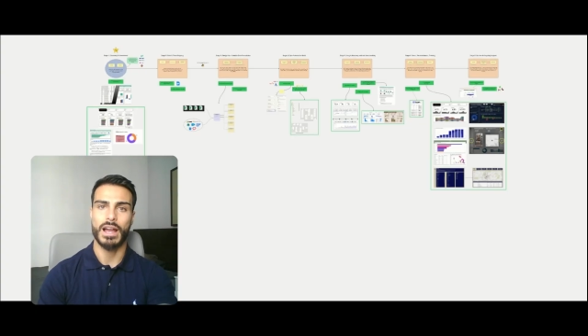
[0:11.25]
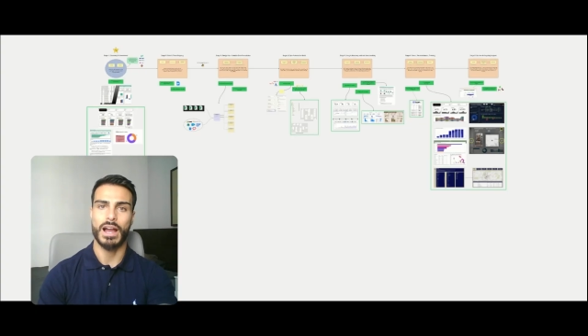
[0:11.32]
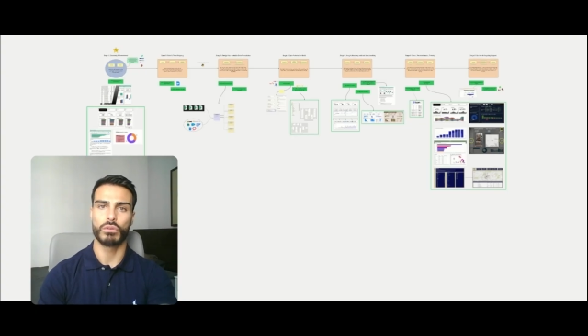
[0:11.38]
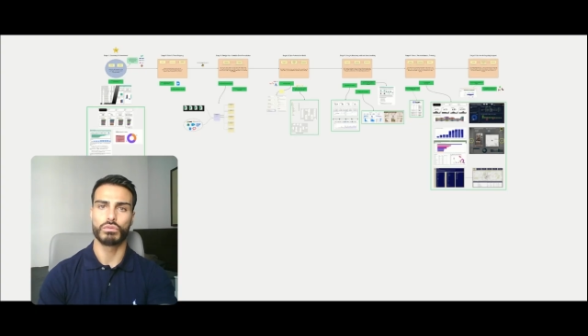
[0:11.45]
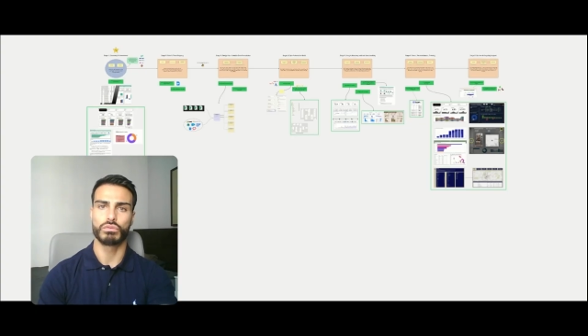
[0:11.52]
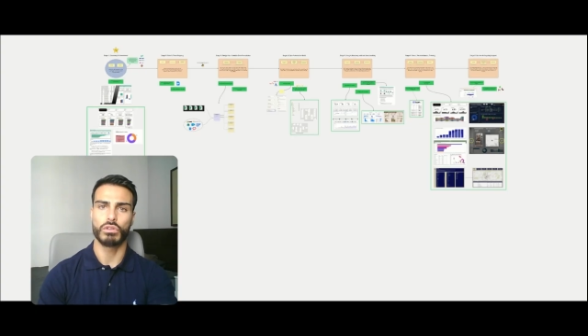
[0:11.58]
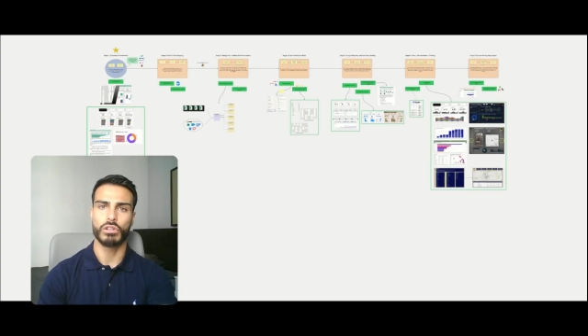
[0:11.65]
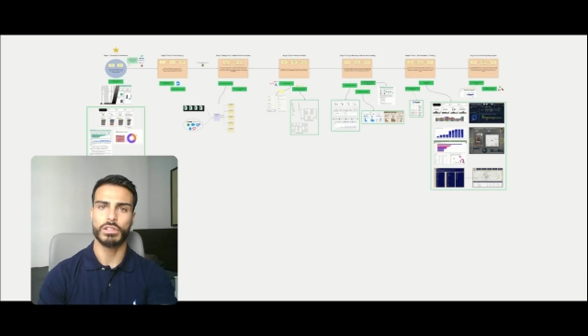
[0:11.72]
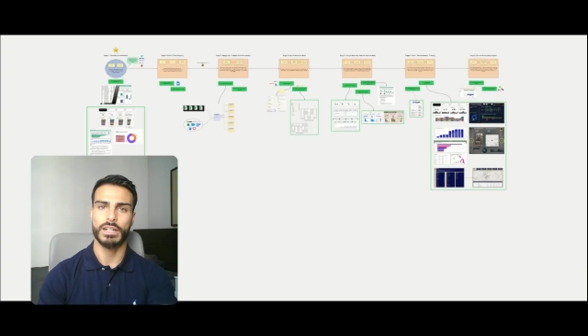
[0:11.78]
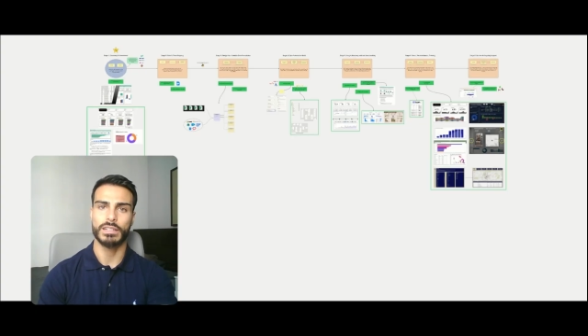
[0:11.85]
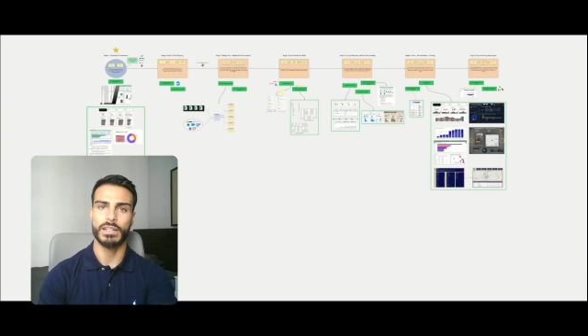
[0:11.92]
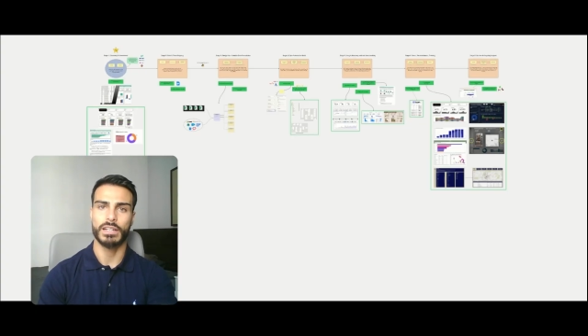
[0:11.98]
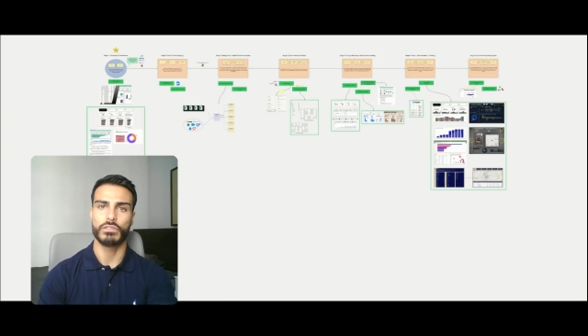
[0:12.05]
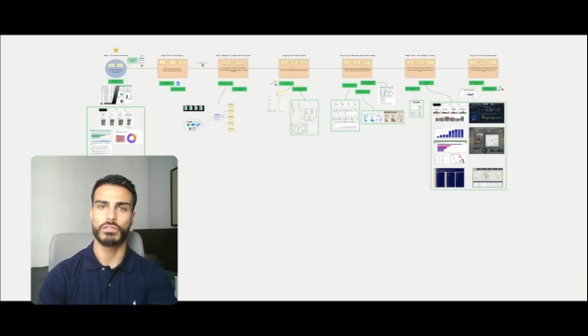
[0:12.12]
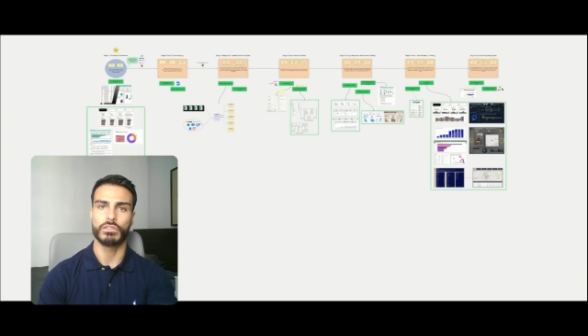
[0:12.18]
how to
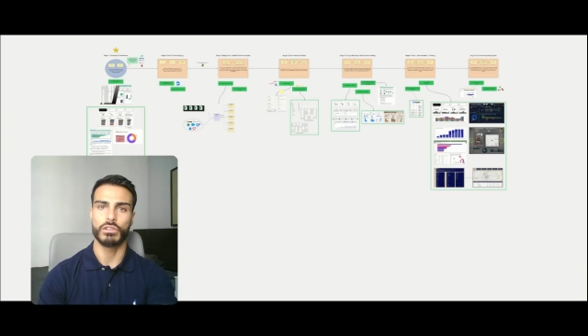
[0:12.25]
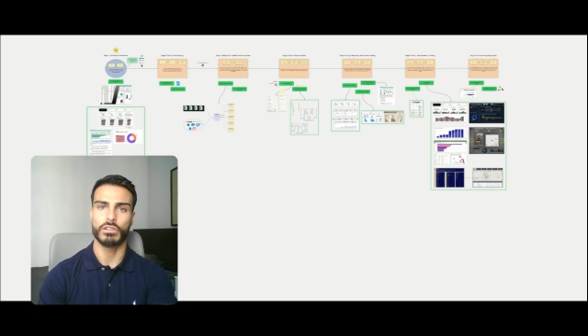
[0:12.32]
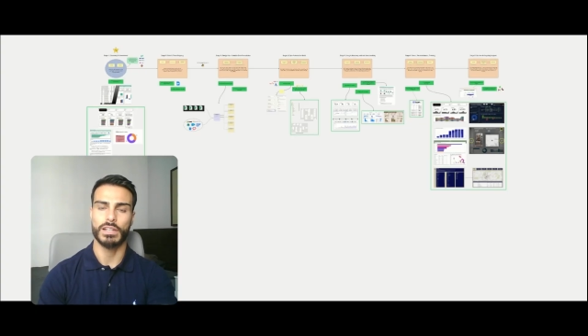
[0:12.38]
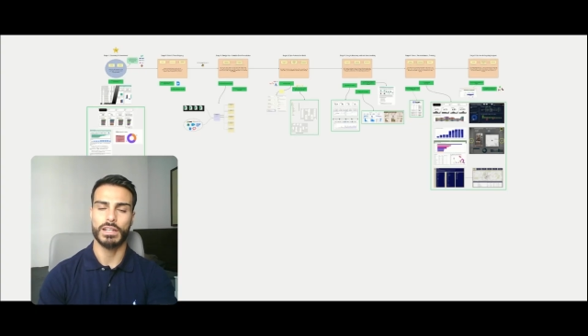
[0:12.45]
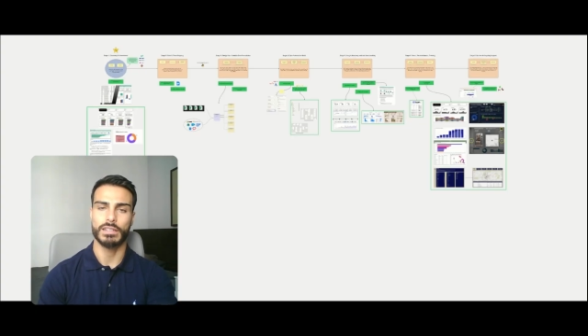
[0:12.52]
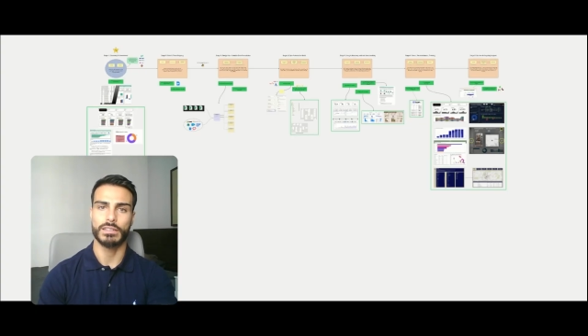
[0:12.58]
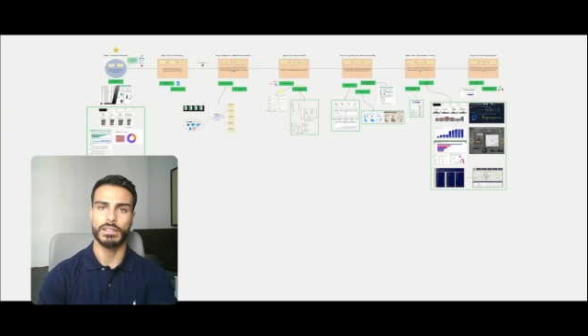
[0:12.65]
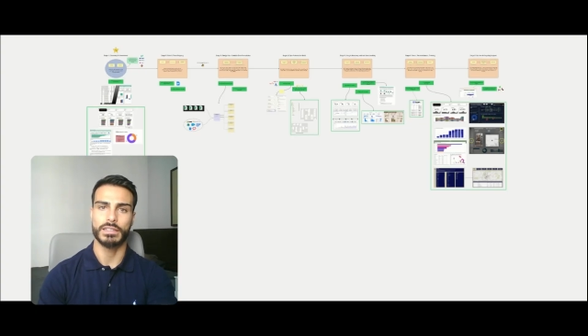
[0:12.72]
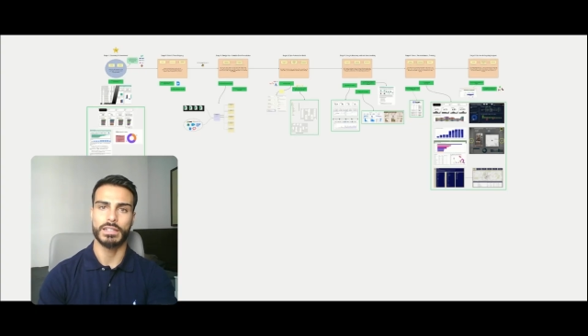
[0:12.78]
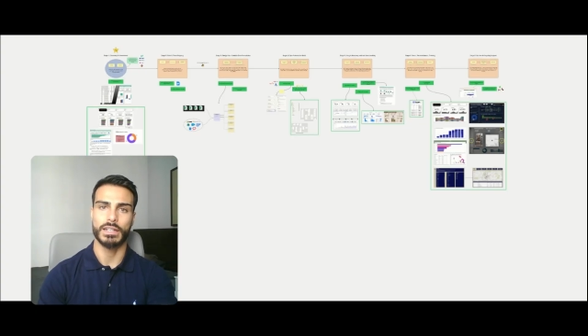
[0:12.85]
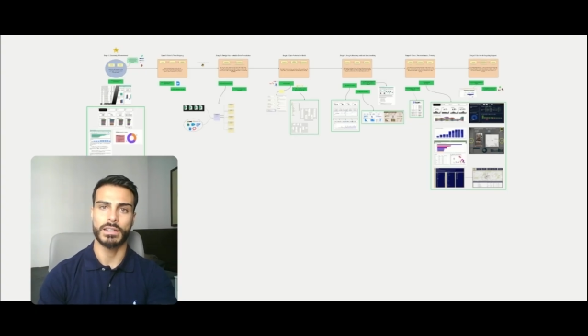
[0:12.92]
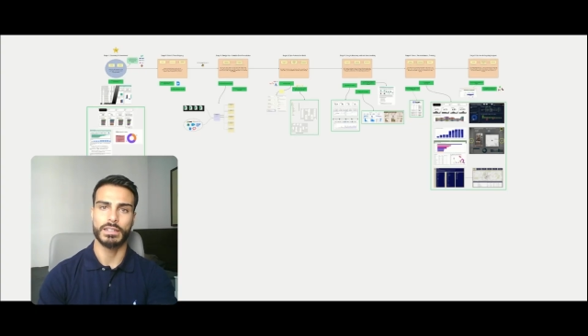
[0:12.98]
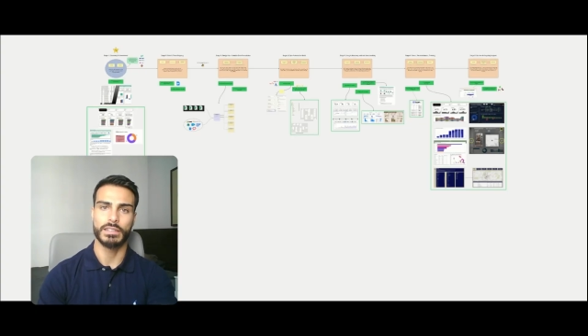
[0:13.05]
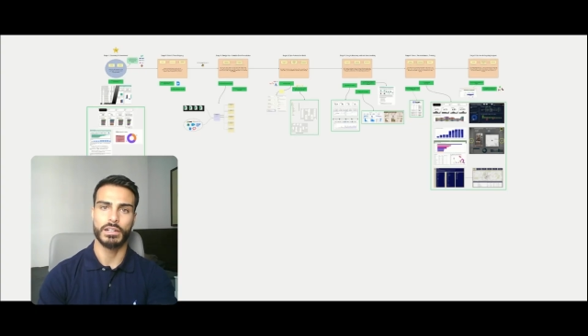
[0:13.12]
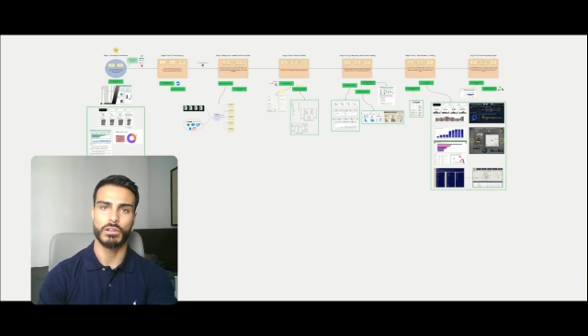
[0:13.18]
organize your data in a
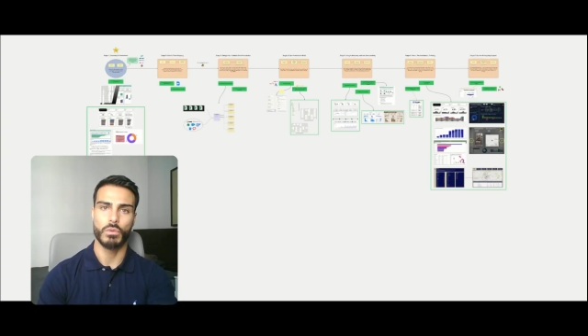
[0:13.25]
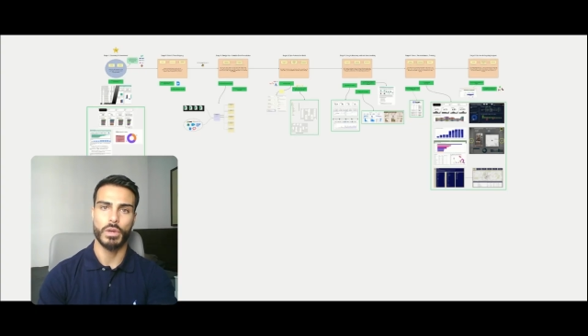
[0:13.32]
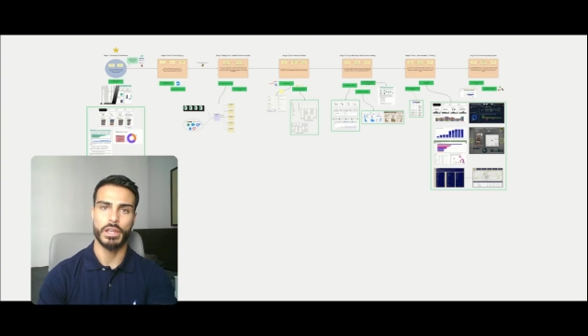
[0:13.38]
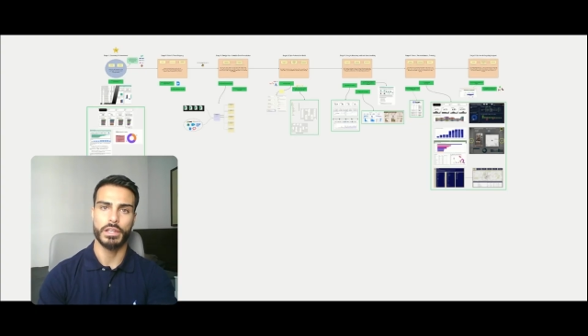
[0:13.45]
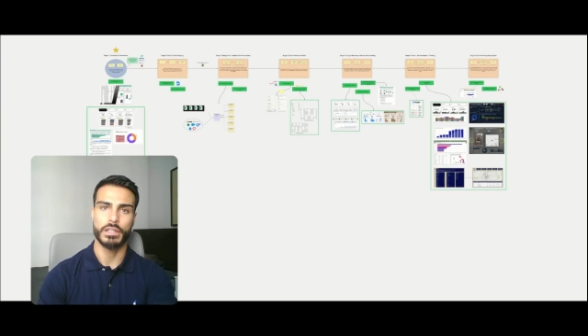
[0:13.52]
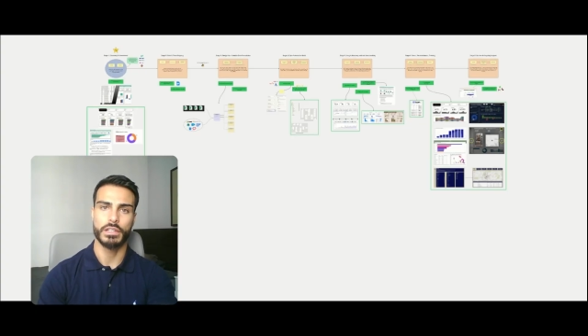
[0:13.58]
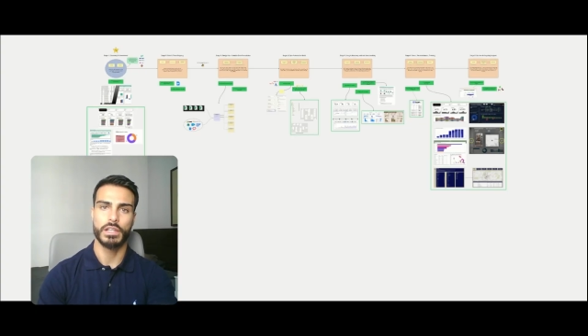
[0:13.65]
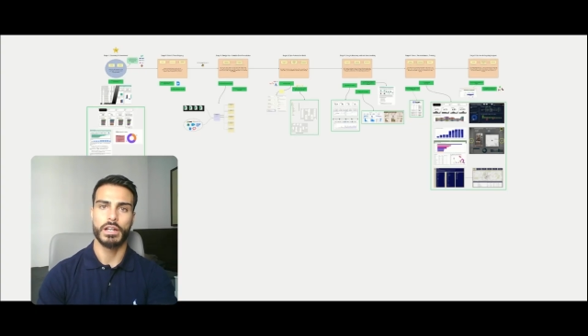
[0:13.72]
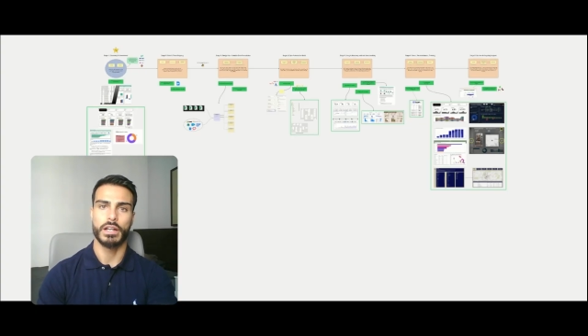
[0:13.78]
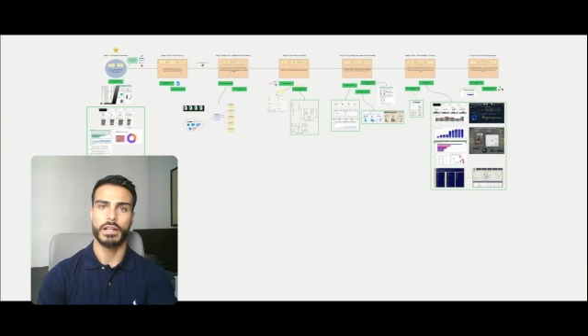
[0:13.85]
clear way,